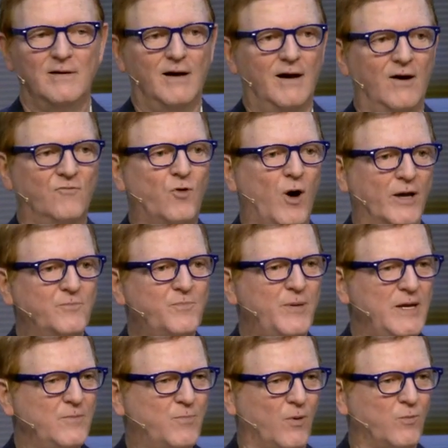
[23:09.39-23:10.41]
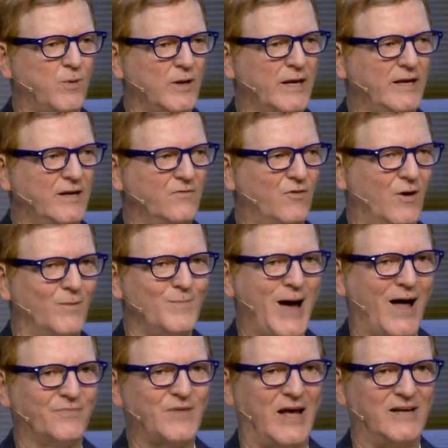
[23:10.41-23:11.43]
of what people believe
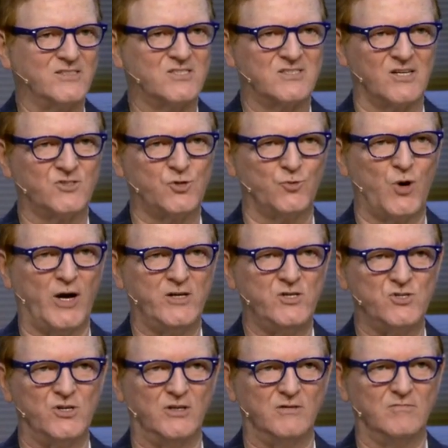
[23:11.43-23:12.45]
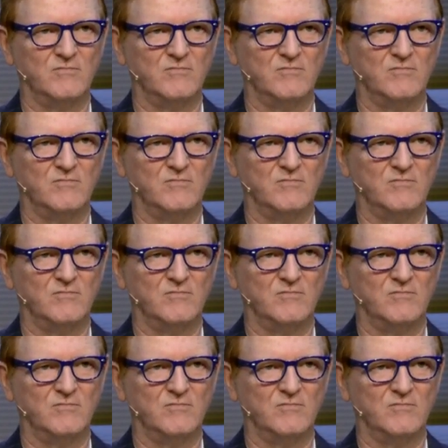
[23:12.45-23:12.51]
about that situation.